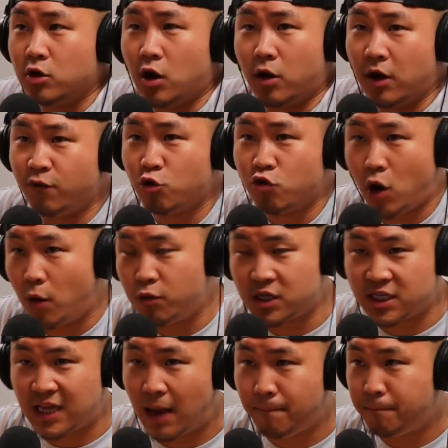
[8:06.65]
You know, if you grow up
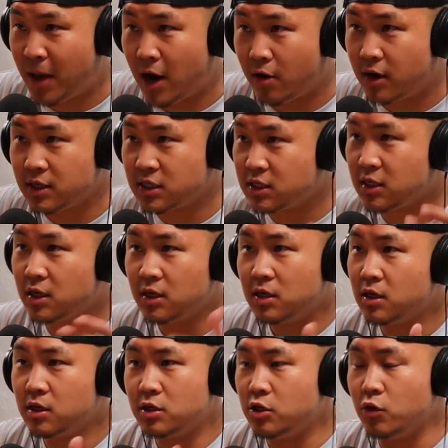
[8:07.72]
with STEM parents,
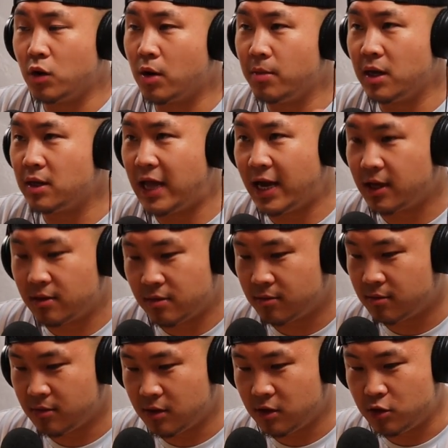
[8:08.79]
you know what I mean, like
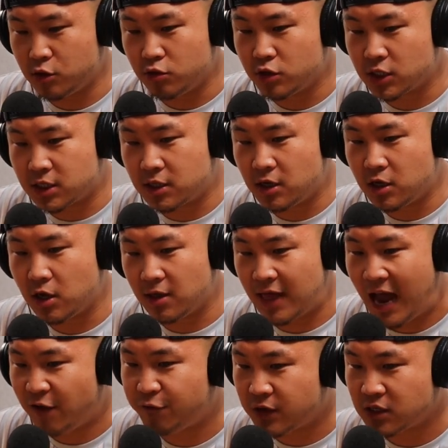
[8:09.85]
you just know Your
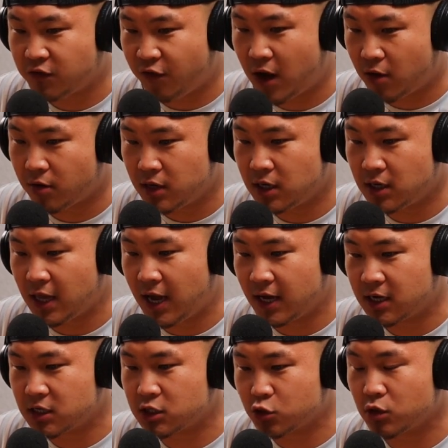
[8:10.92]
life is very
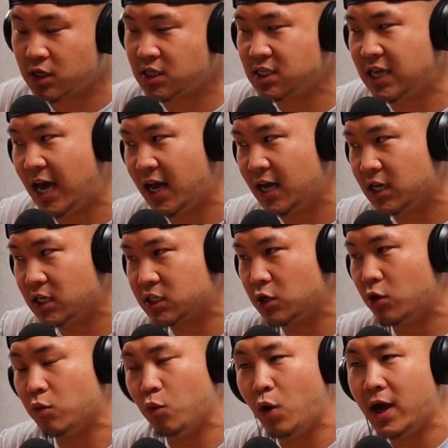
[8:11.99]
like sort of set in a
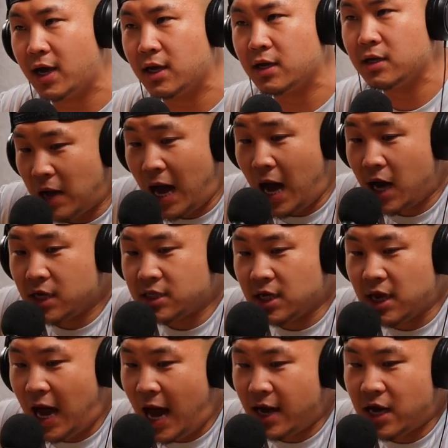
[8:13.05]
certain way. I mean,
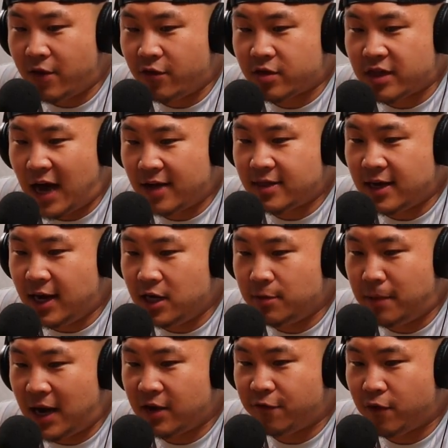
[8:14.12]
honestly, I never thought that
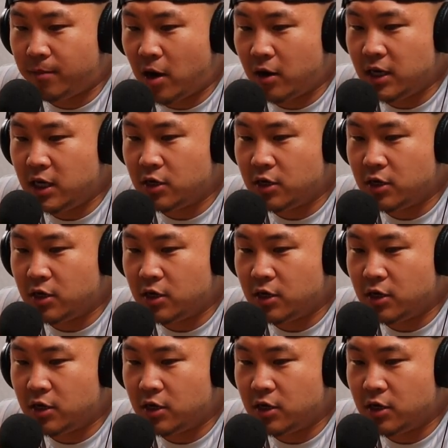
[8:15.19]
anybody from our